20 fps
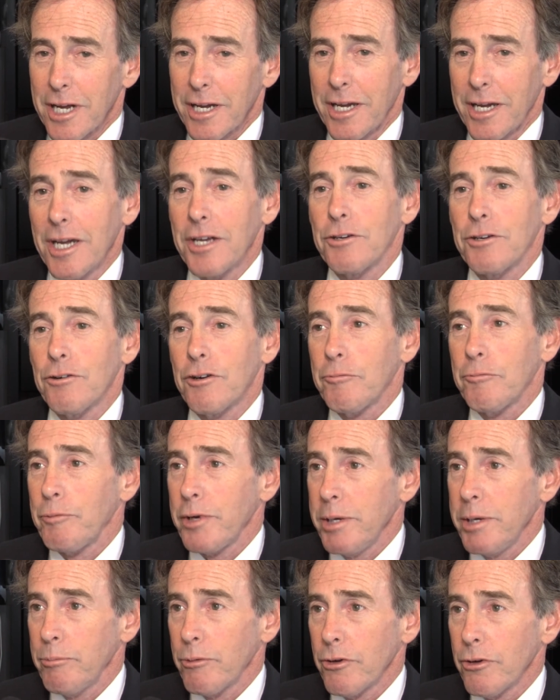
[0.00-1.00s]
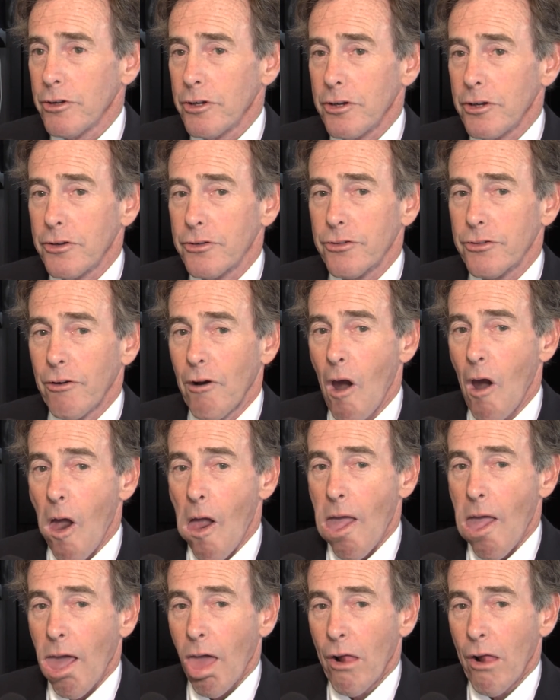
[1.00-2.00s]
I can't do it in people is
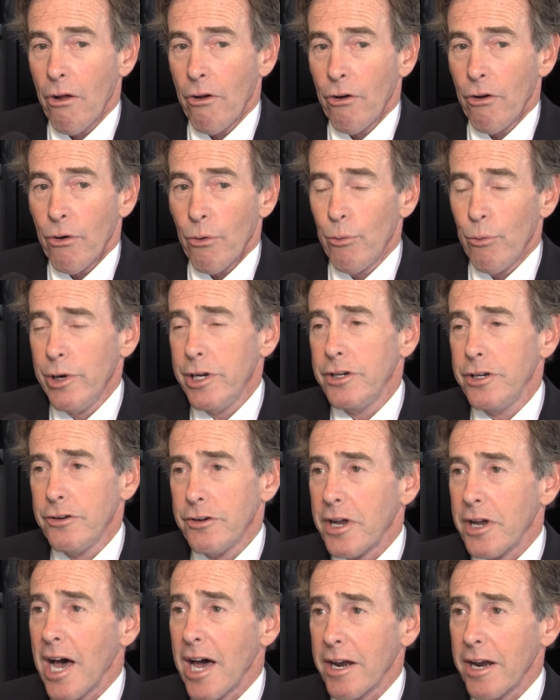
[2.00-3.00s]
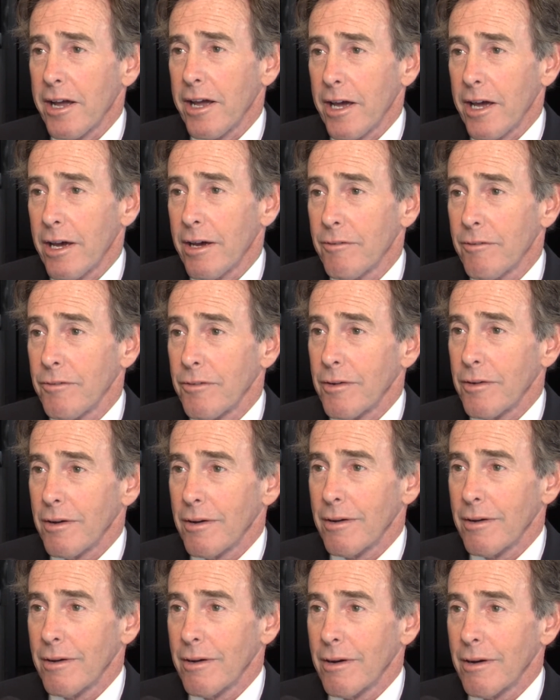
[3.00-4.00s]
we do not have
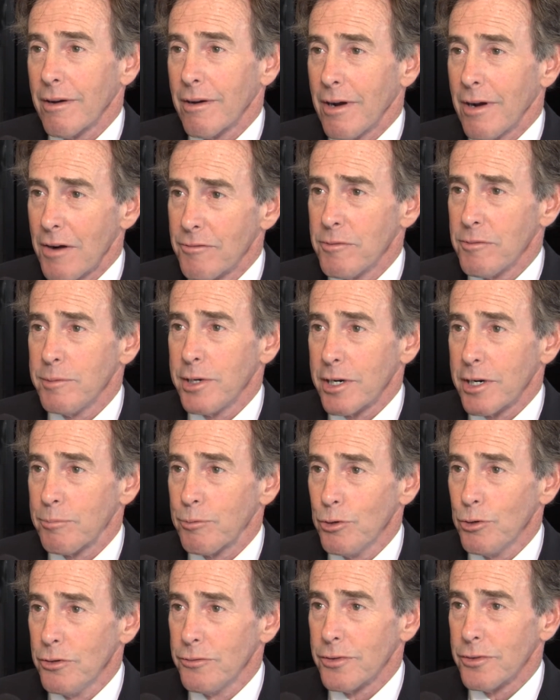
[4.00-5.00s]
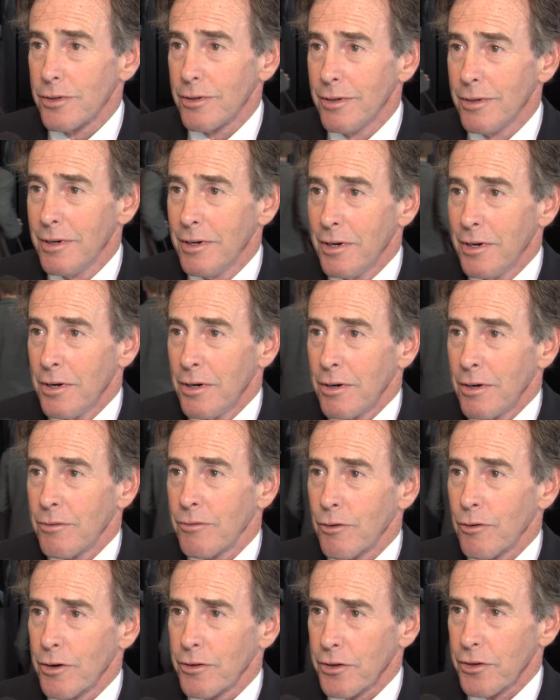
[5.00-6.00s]
government approval
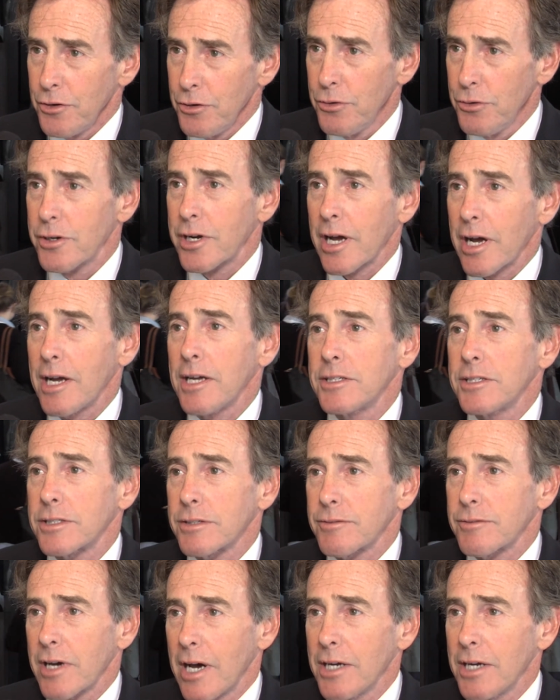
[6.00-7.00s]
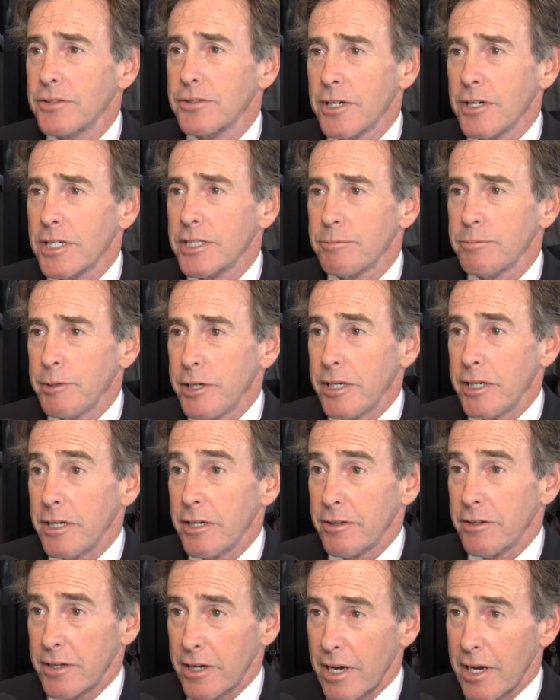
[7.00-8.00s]
for the new kinds of contrast
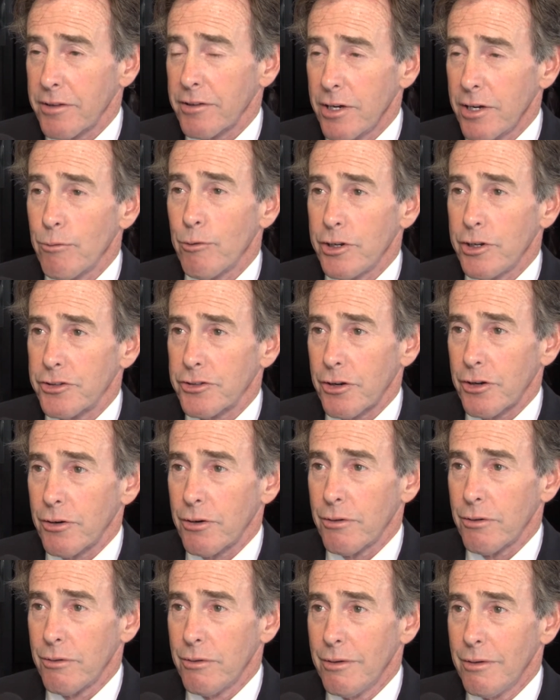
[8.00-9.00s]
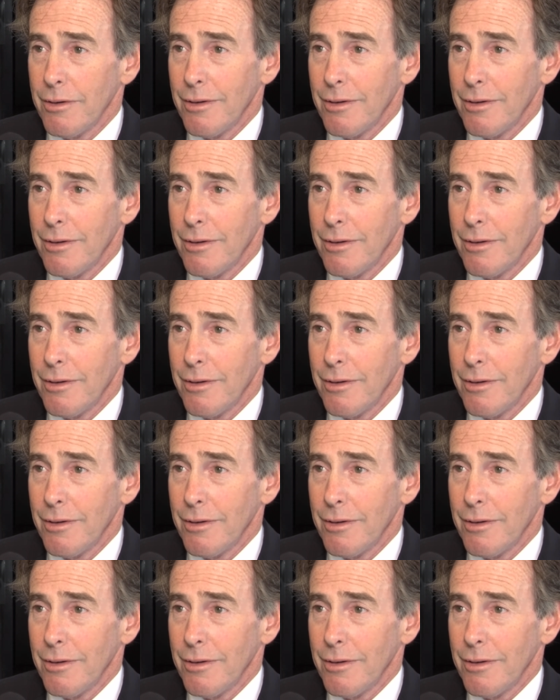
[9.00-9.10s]
media that I think we so